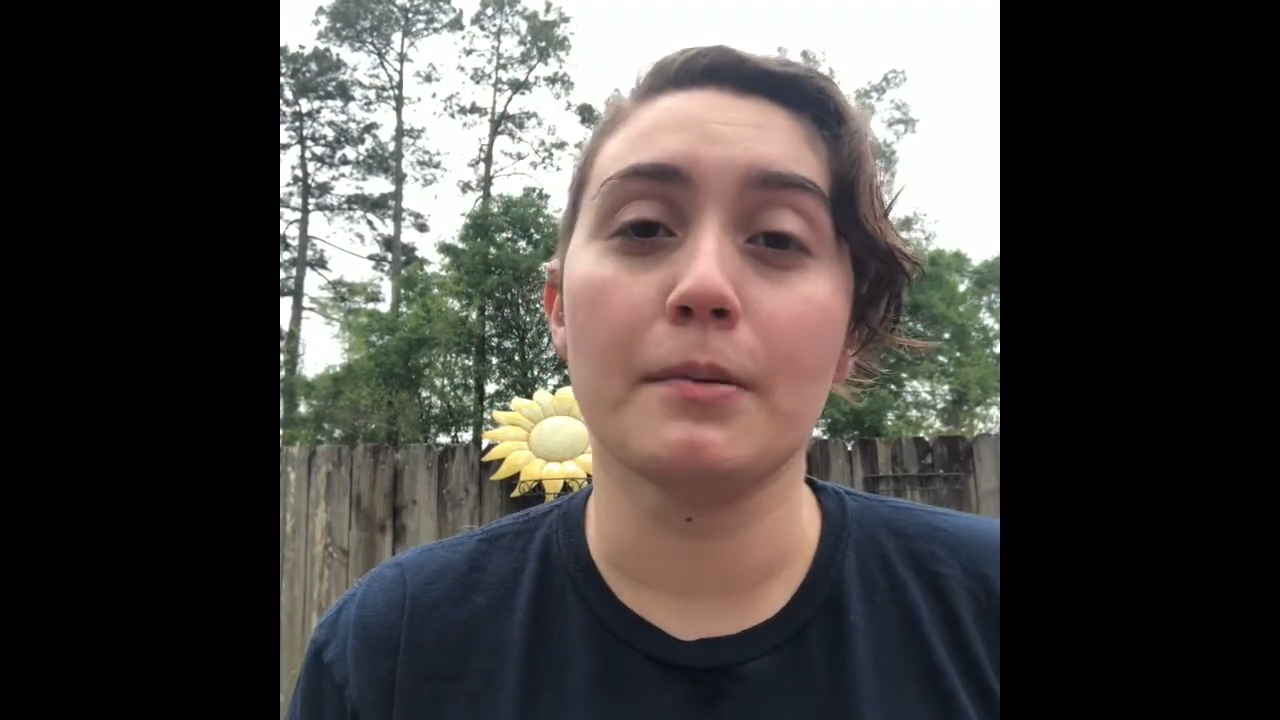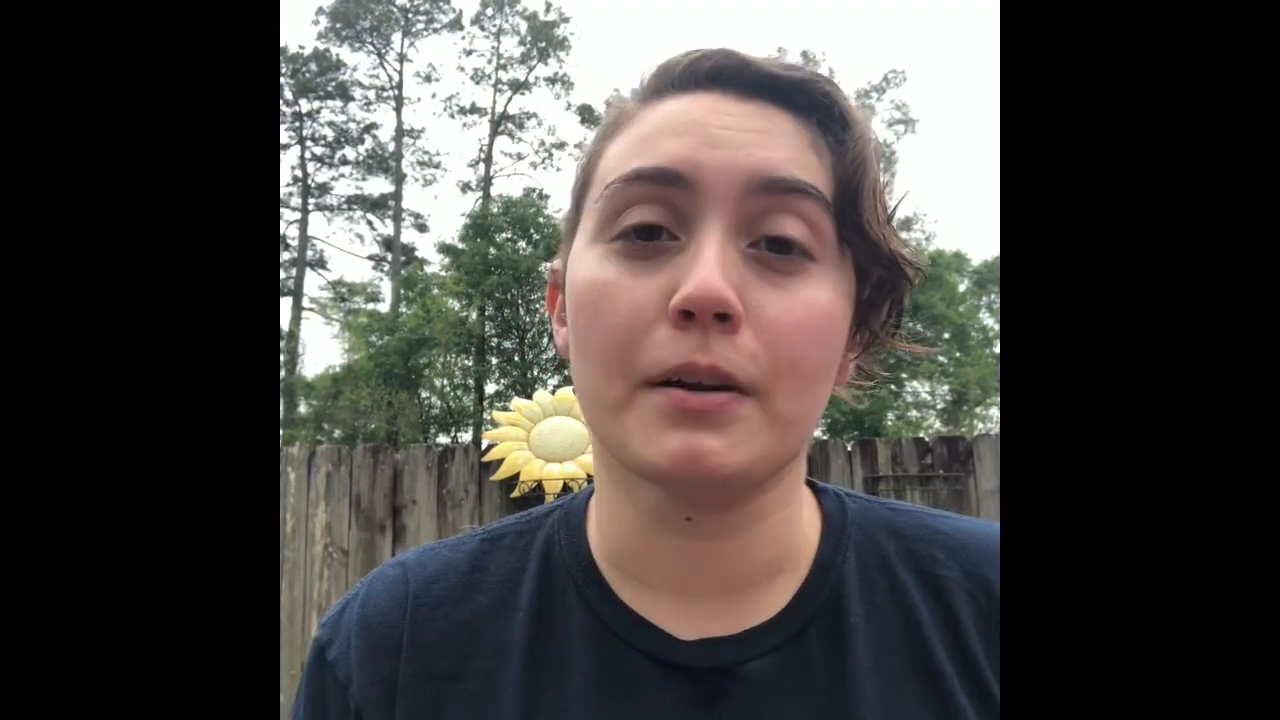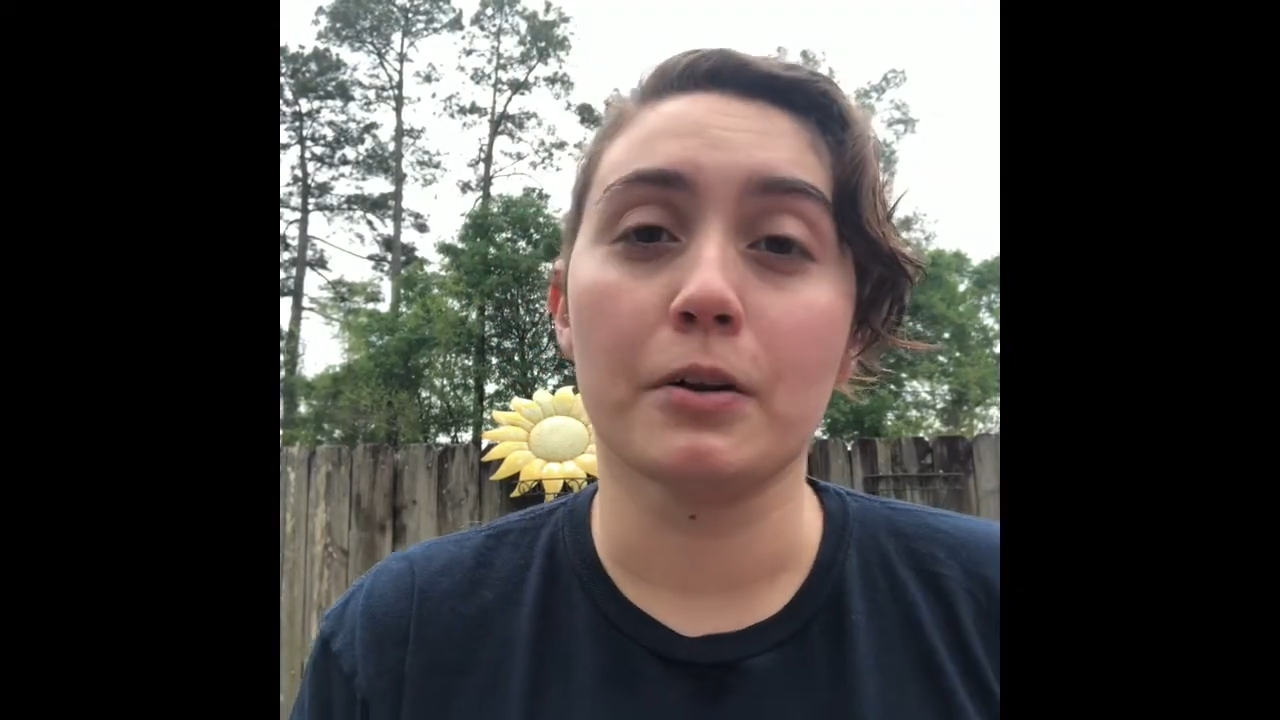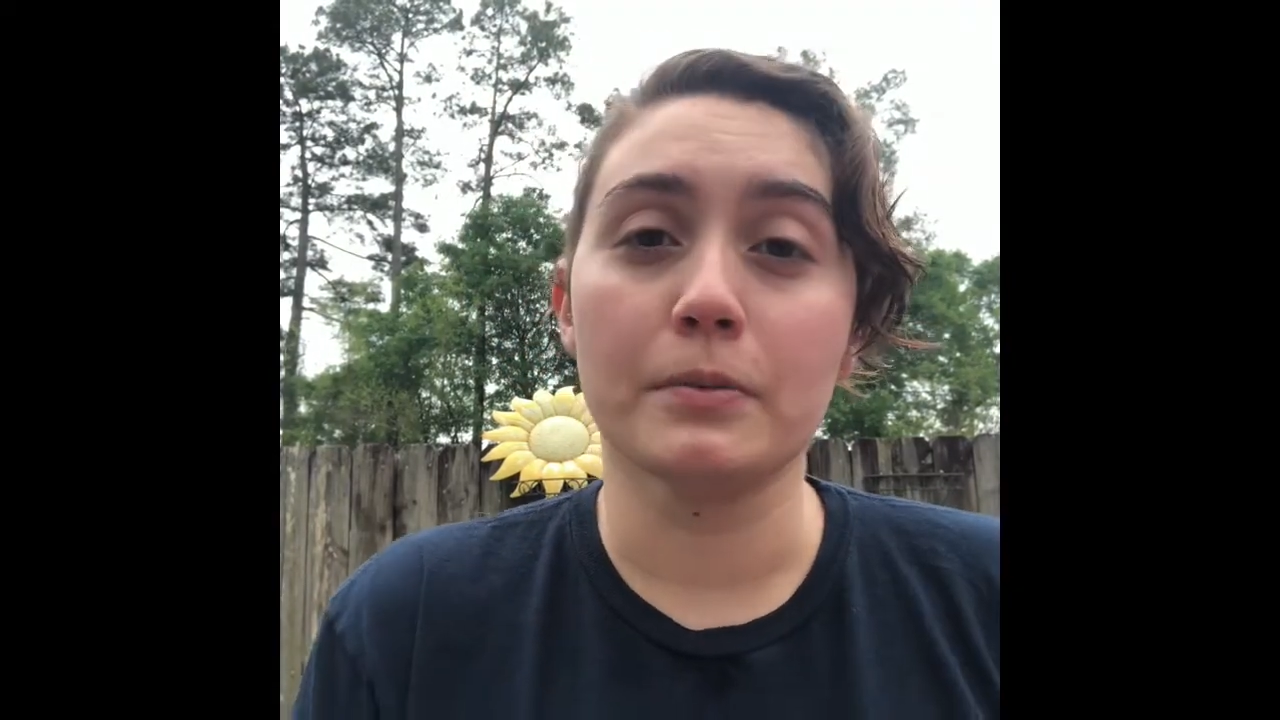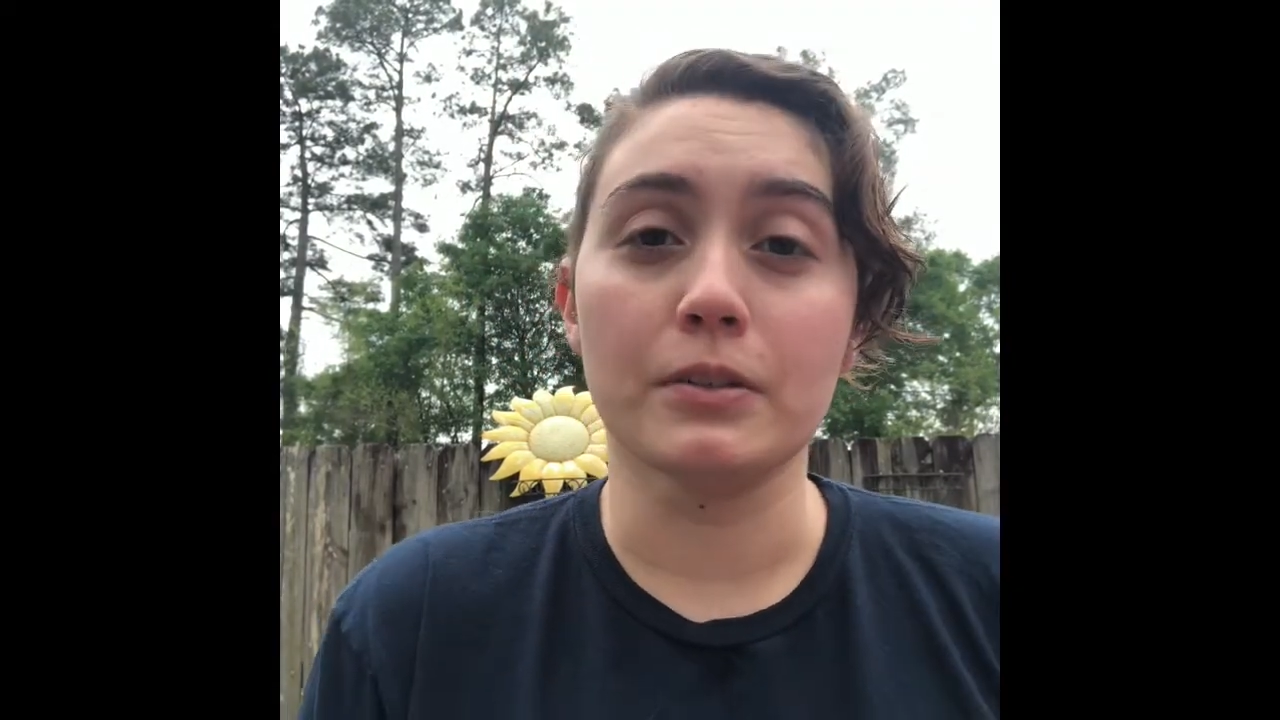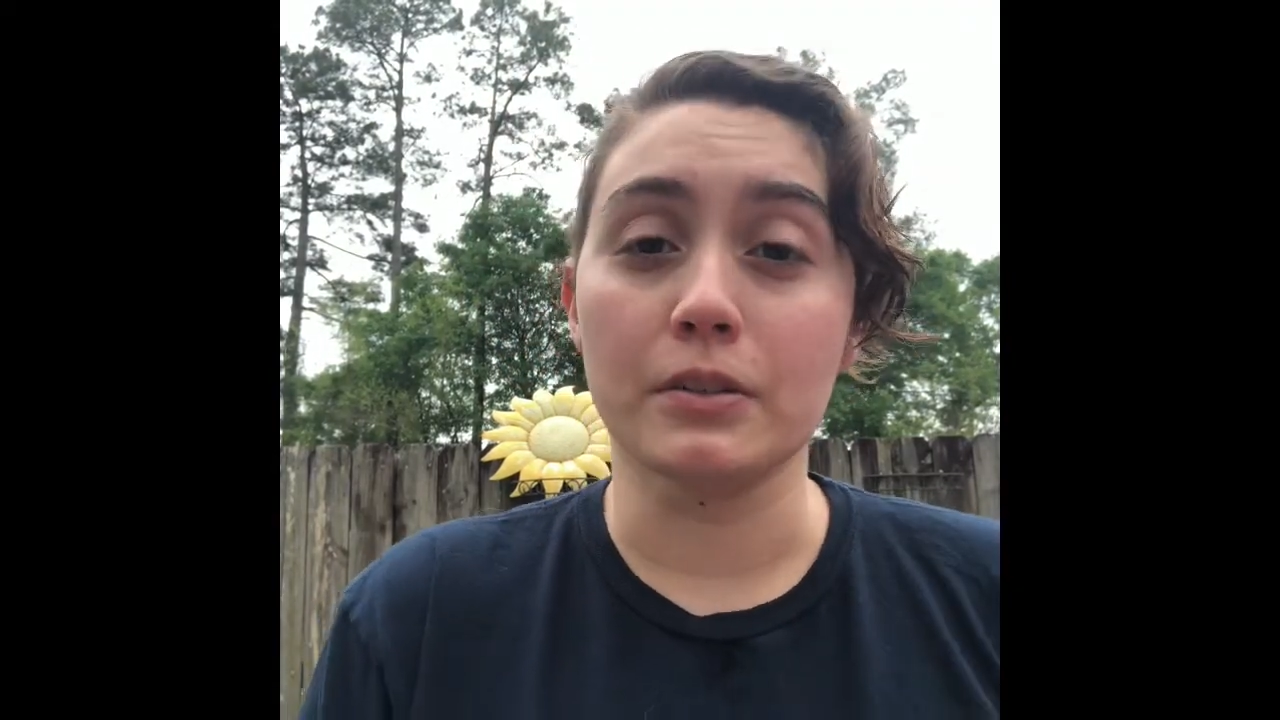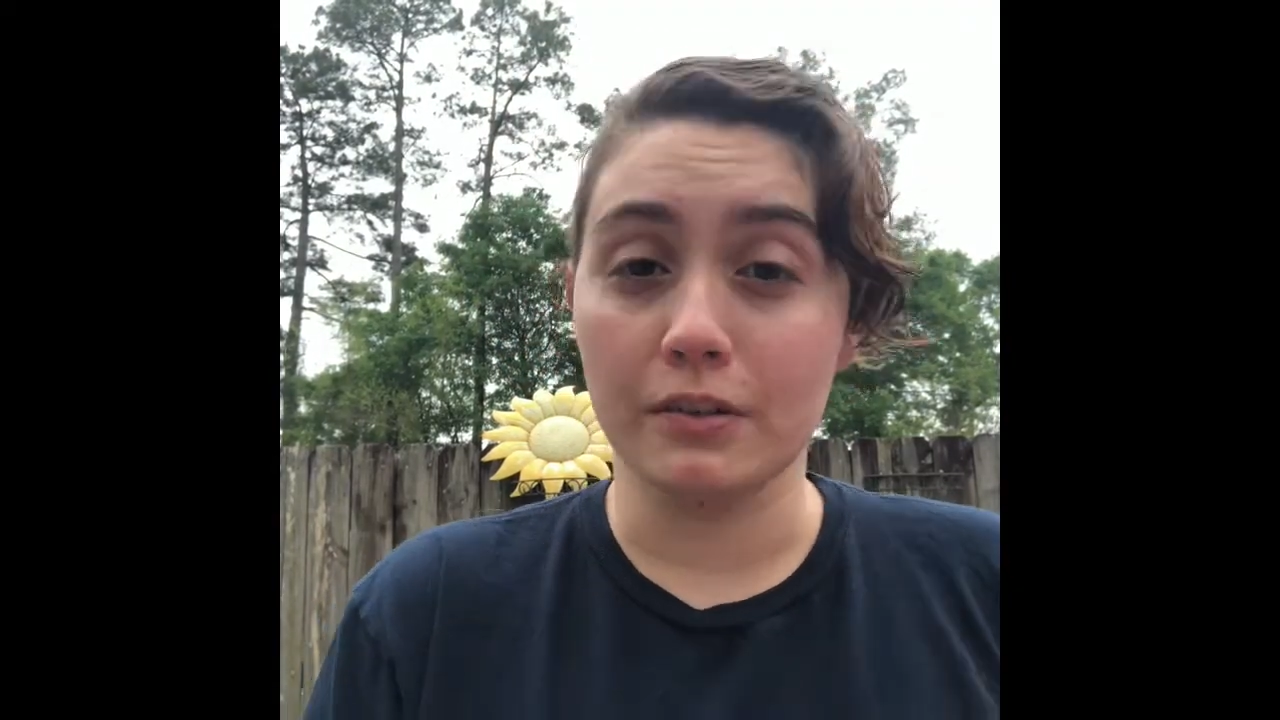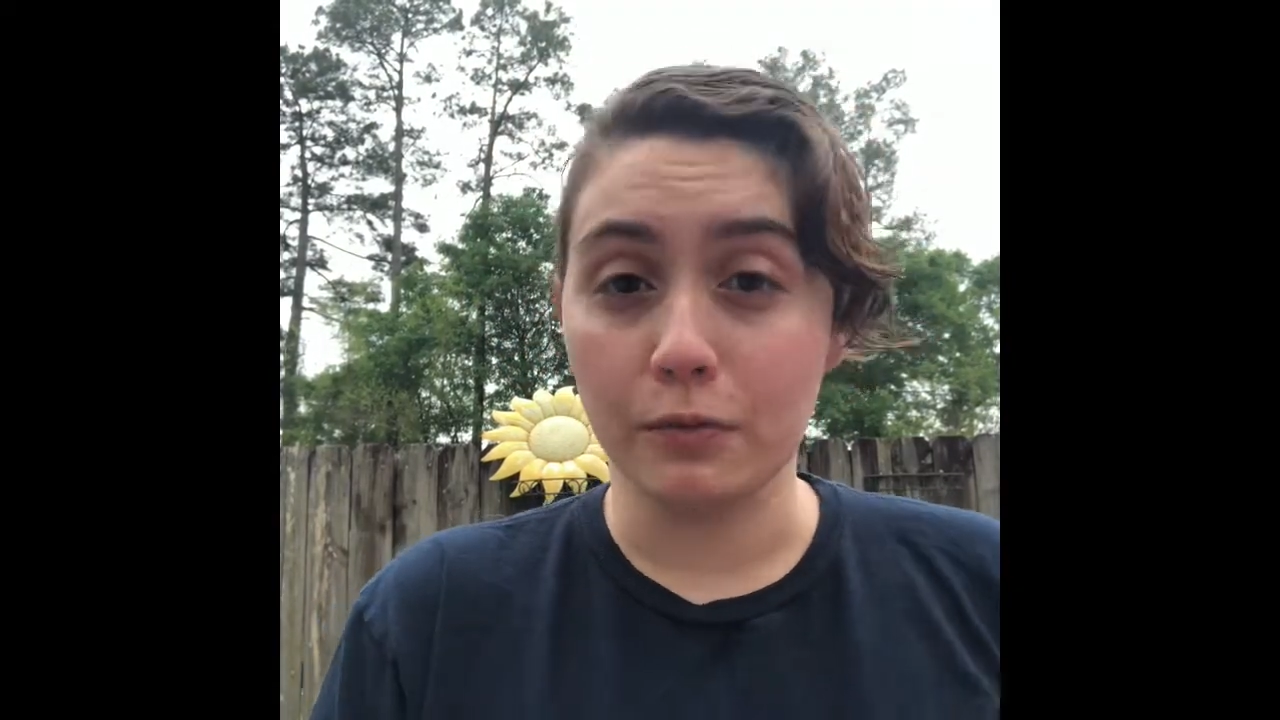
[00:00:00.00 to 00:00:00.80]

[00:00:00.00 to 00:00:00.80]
but I'll be doing